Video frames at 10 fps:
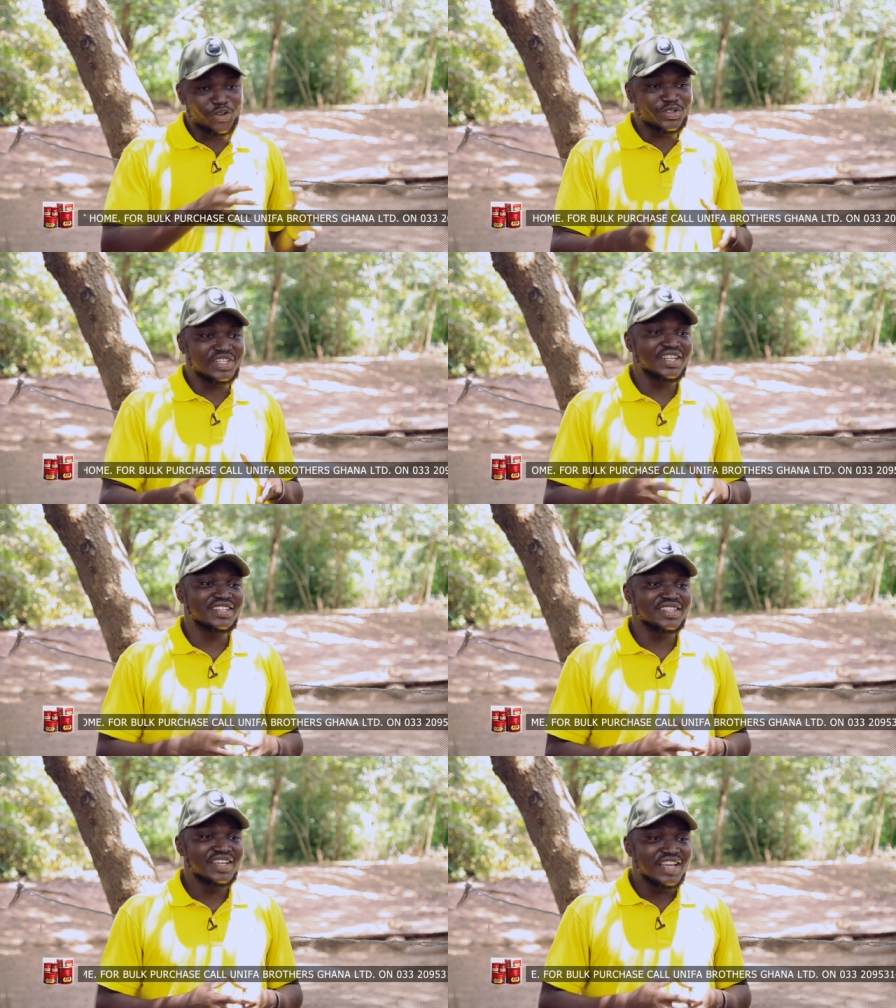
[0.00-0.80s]
using
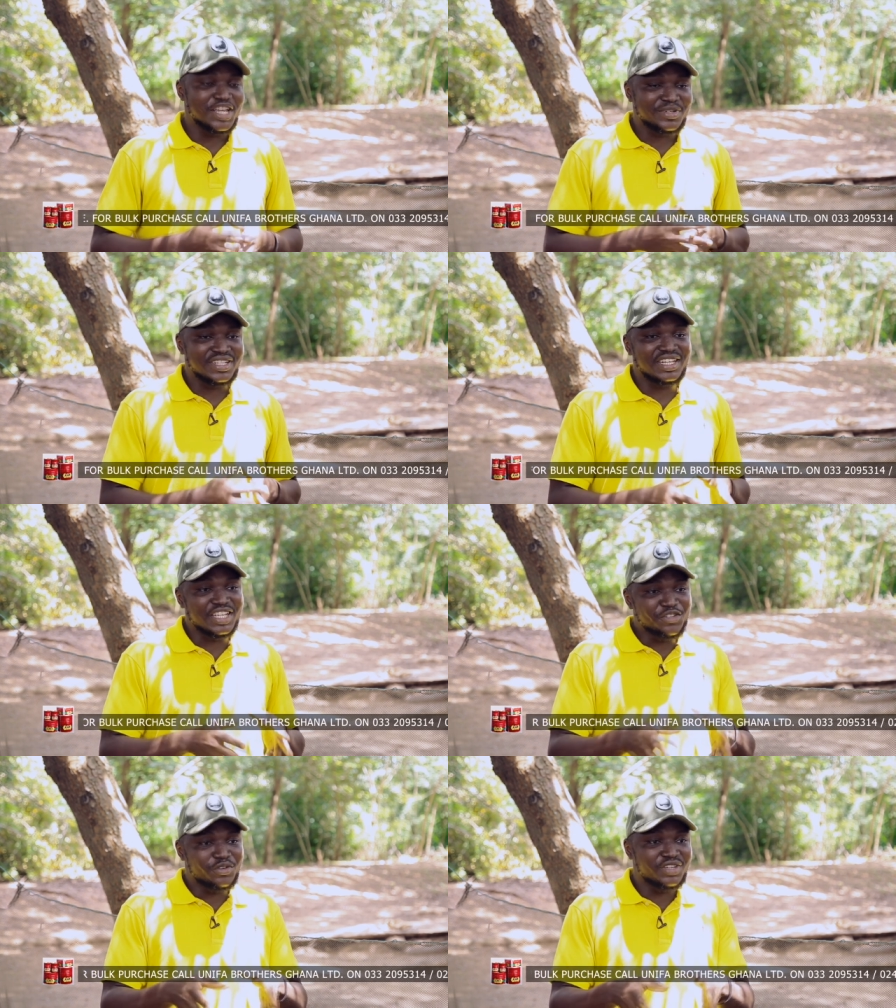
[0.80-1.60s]
it,
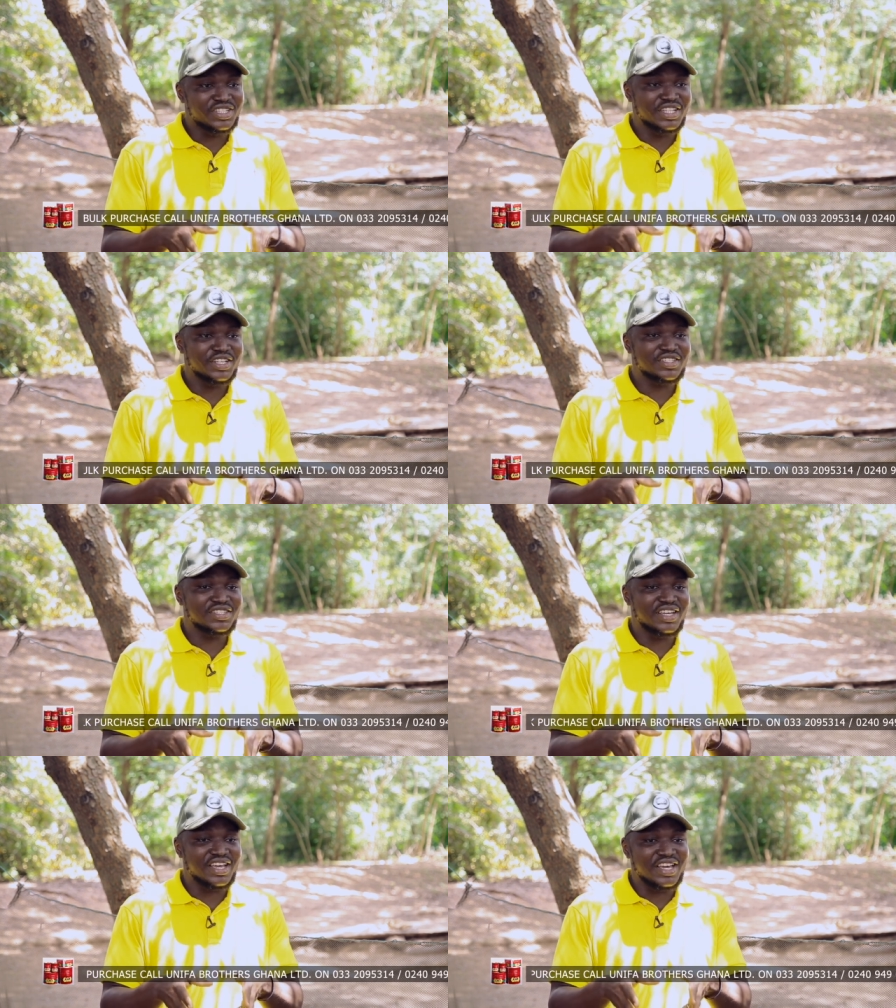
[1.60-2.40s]
especially introducing
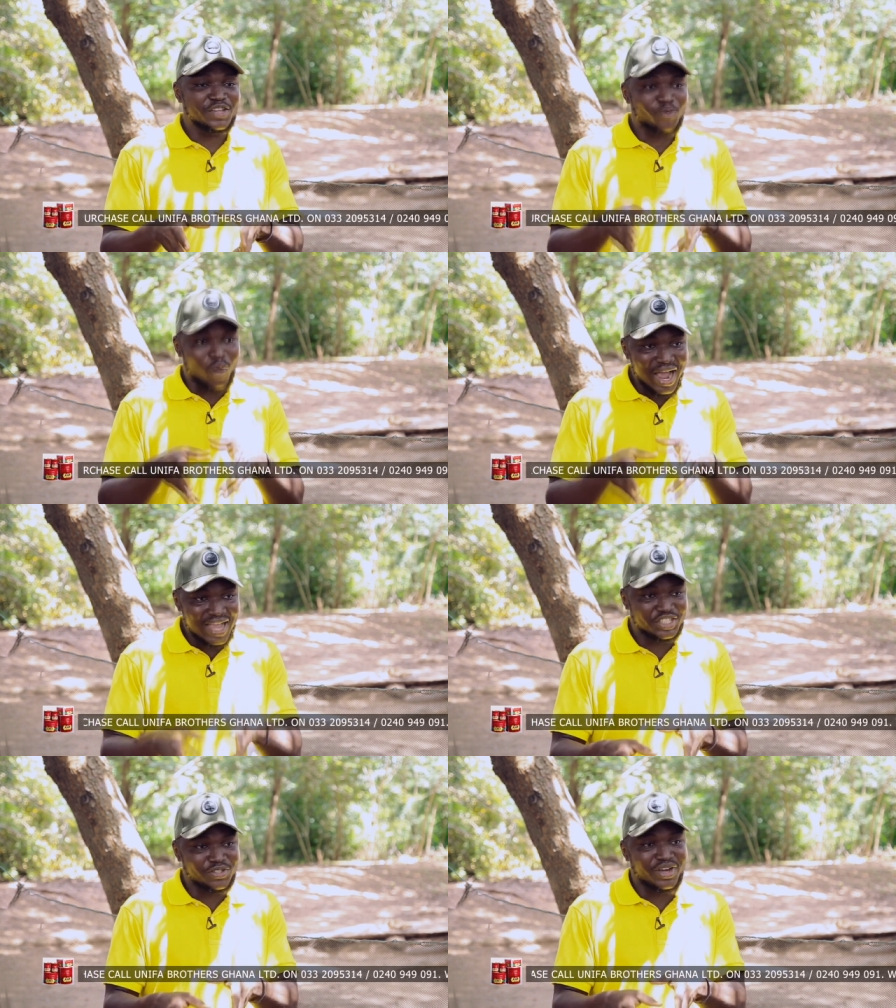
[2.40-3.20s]
it uh, to
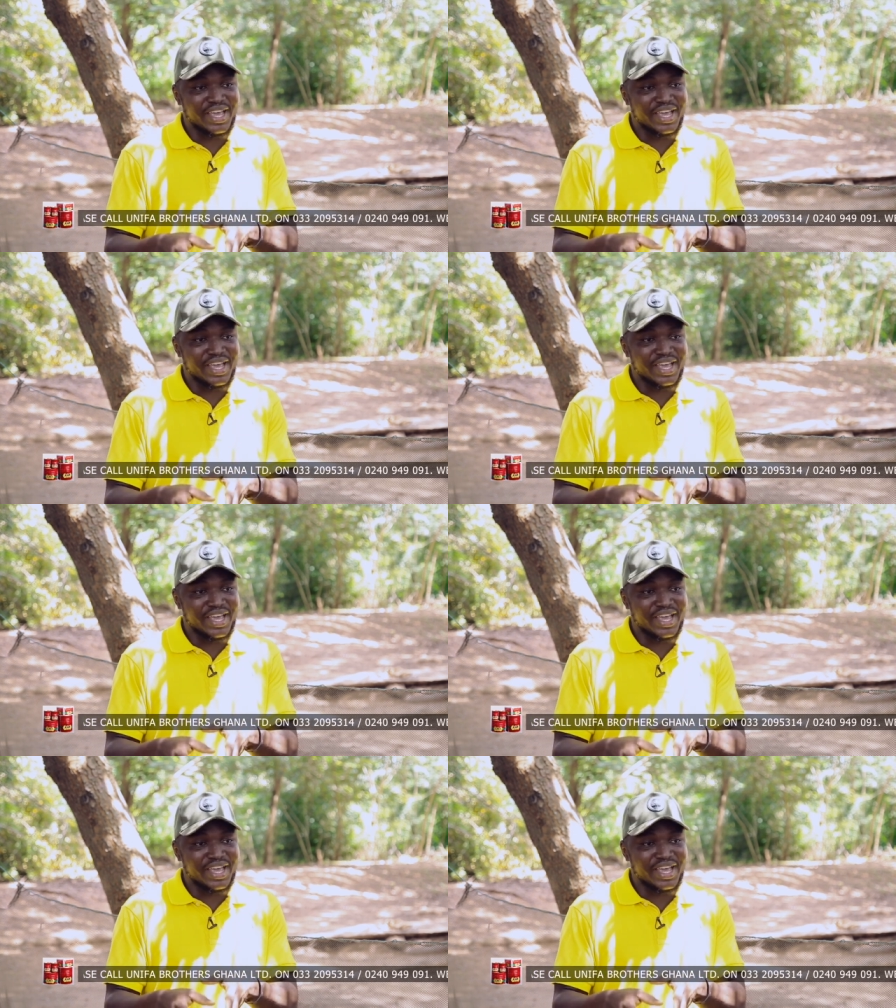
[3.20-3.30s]
hatch your